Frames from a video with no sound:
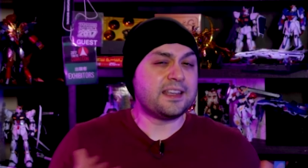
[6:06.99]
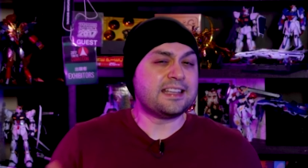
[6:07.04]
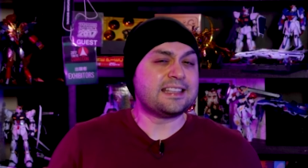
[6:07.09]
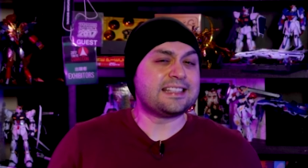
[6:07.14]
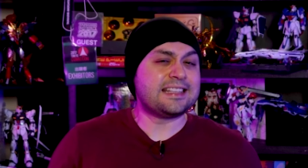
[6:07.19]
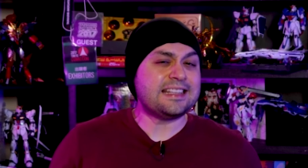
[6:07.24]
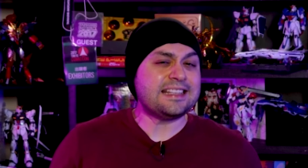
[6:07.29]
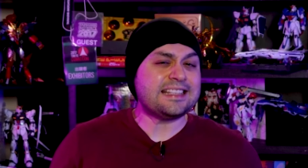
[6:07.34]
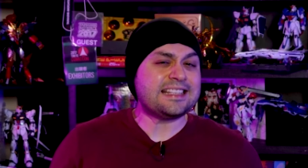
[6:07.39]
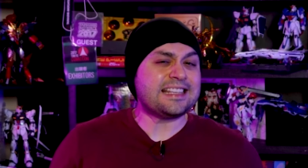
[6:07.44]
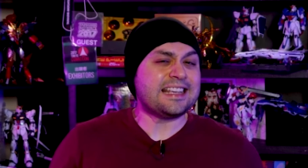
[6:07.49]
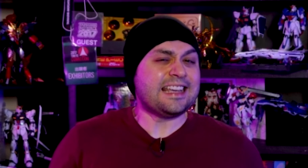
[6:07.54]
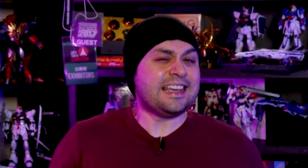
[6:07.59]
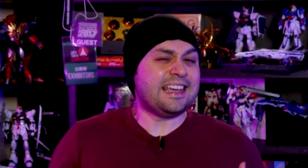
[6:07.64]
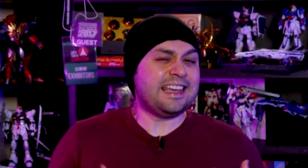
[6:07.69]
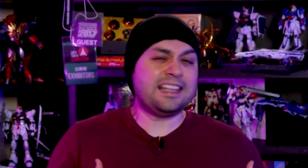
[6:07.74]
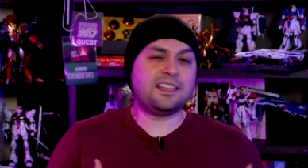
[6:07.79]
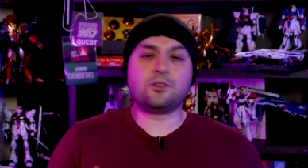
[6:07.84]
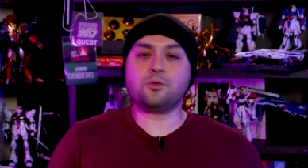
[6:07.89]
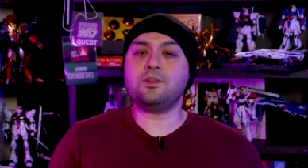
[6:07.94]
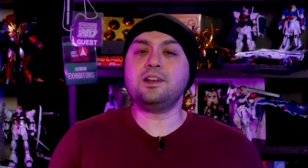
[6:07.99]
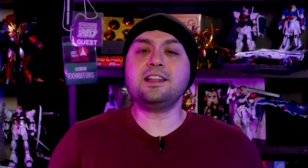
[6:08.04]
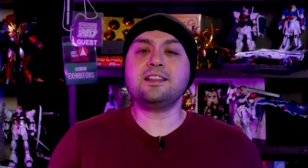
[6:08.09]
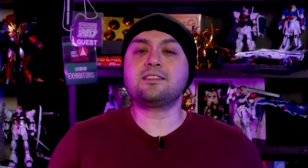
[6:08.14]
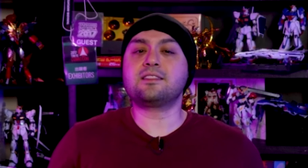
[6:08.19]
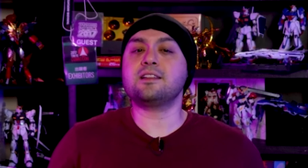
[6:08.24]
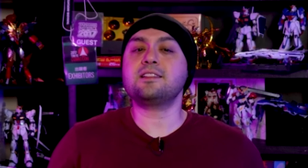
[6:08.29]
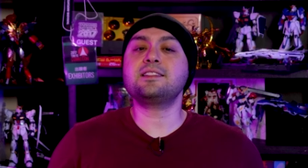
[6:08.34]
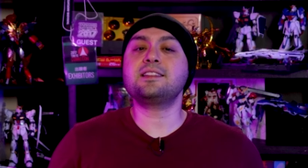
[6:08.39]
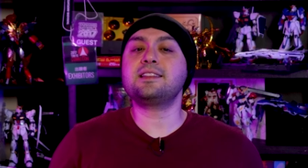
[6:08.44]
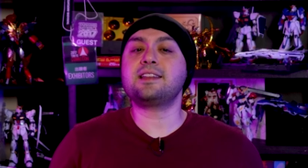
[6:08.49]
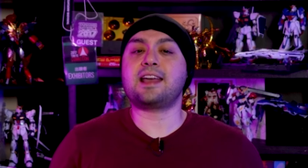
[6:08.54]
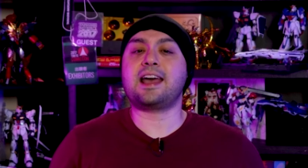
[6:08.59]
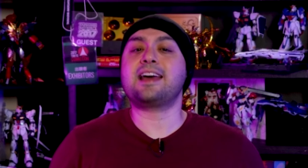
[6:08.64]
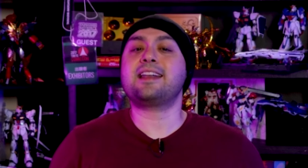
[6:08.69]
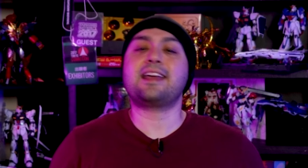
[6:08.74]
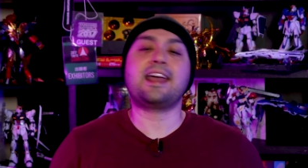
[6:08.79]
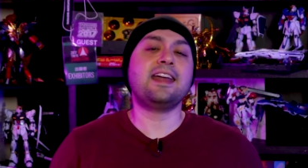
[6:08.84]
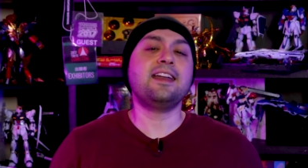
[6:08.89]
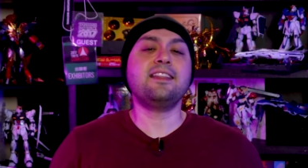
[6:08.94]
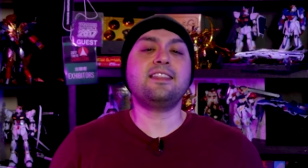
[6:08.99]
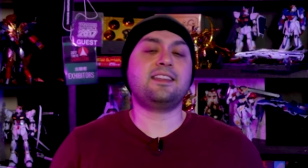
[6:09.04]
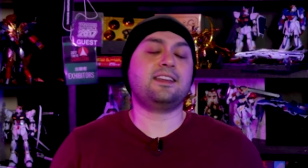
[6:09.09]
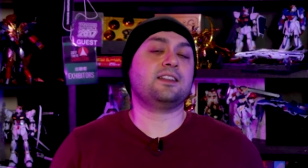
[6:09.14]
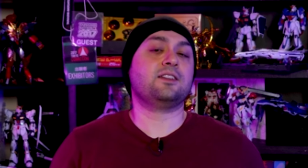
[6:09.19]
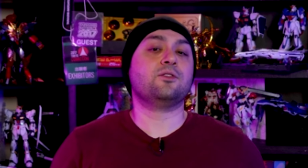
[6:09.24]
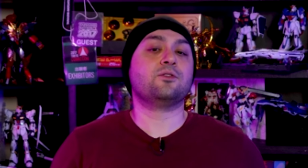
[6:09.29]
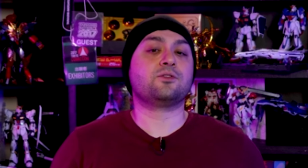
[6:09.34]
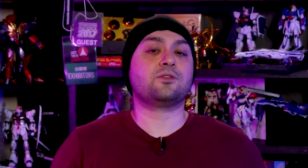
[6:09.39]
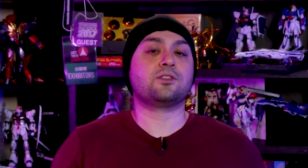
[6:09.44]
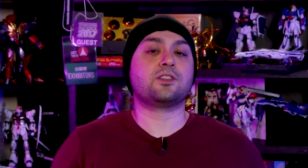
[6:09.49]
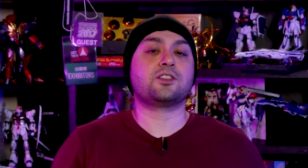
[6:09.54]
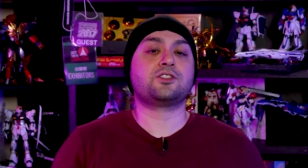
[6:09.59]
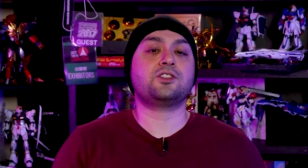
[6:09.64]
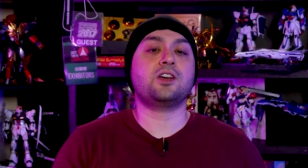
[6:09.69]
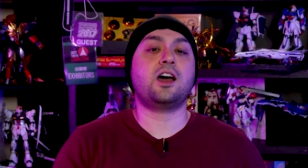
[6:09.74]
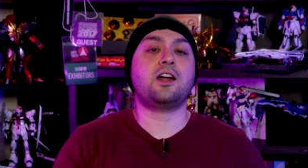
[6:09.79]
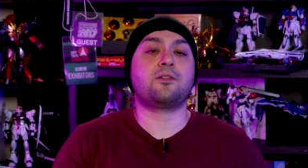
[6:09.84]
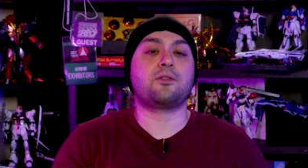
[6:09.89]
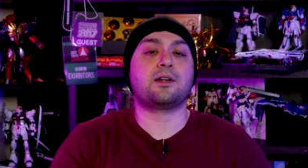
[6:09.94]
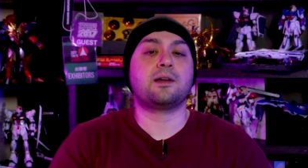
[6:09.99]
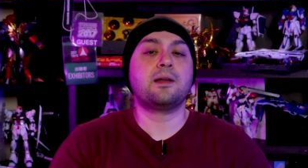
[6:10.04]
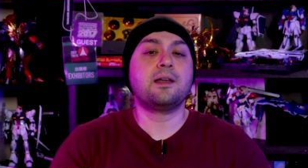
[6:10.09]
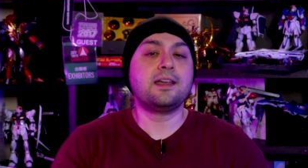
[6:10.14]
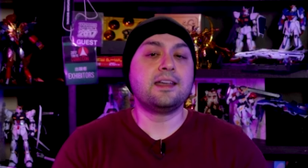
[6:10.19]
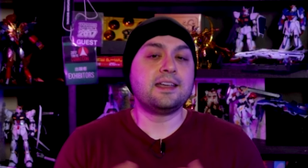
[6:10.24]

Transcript: since it really doesn't add anything new to the genre.